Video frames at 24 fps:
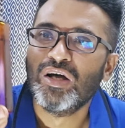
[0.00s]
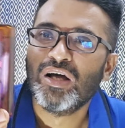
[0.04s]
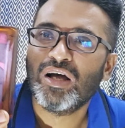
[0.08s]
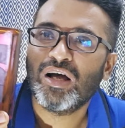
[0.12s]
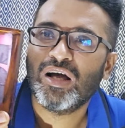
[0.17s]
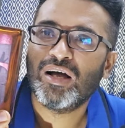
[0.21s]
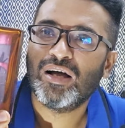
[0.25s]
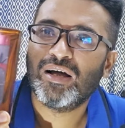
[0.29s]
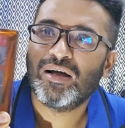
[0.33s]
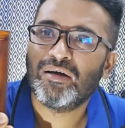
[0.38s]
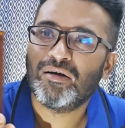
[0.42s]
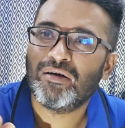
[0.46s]

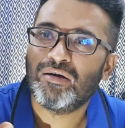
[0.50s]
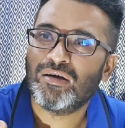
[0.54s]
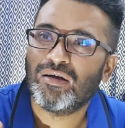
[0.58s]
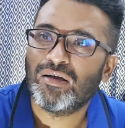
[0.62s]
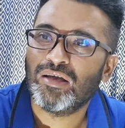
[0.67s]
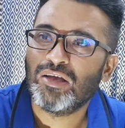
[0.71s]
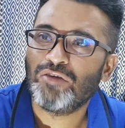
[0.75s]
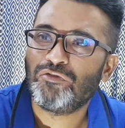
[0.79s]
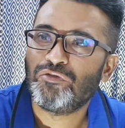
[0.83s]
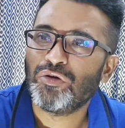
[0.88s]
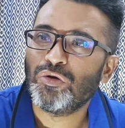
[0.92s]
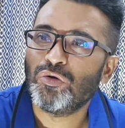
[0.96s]
Uh,
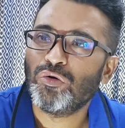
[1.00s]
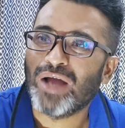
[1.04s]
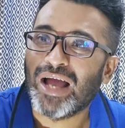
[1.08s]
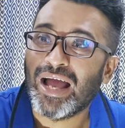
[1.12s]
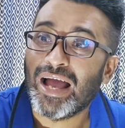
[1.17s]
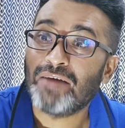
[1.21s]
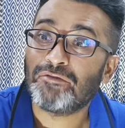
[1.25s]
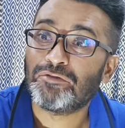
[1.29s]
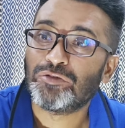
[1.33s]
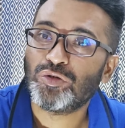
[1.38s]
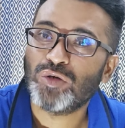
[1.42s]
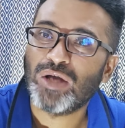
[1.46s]
if you
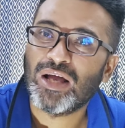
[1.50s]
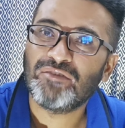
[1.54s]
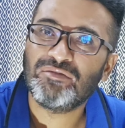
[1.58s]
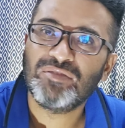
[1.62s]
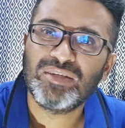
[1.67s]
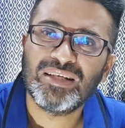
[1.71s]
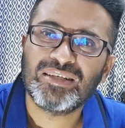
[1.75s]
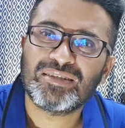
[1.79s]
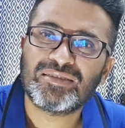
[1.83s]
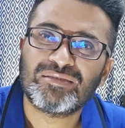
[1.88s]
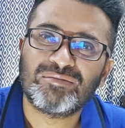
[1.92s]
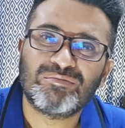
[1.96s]
have to have
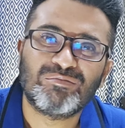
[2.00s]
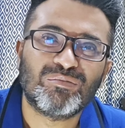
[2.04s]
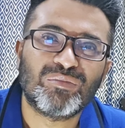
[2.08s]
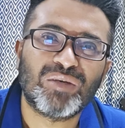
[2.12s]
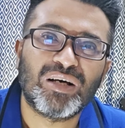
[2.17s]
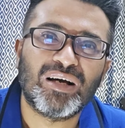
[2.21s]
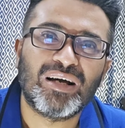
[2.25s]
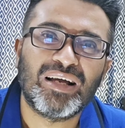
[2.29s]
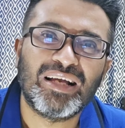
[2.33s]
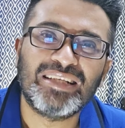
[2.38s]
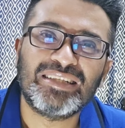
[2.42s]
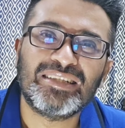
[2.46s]
this,
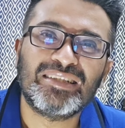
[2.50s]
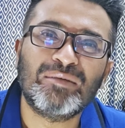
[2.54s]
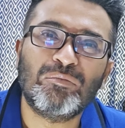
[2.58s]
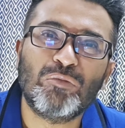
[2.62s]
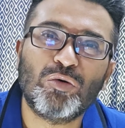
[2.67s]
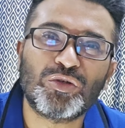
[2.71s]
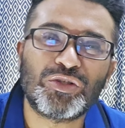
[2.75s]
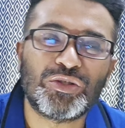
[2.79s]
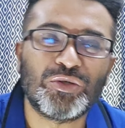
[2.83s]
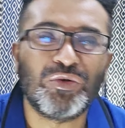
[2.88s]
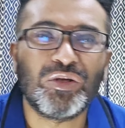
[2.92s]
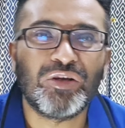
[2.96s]
uh, is it the
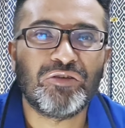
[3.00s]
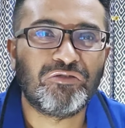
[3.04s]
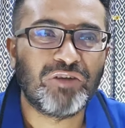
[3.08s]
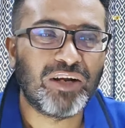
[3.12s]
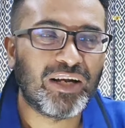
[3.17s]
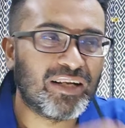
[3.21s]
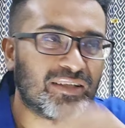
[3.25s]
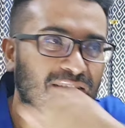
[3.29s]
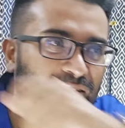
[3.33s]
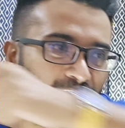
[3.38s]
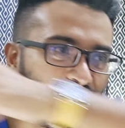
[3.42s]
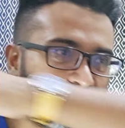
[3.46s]
most unique
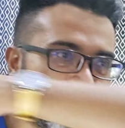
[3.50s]
fragrance out